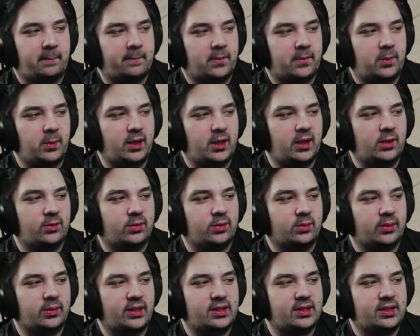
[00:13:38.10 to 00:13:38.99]
You may never
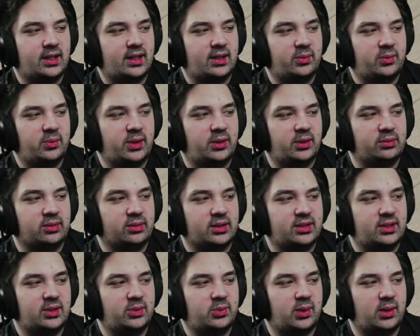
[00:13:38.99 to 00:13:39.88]
race again. What are you,
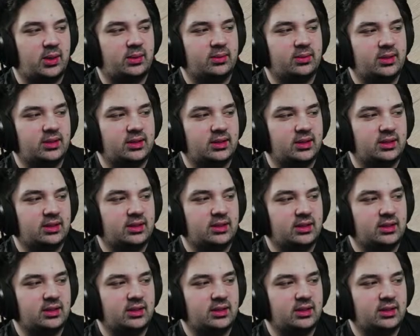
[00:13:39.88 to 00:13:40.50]
Rusty Walrus?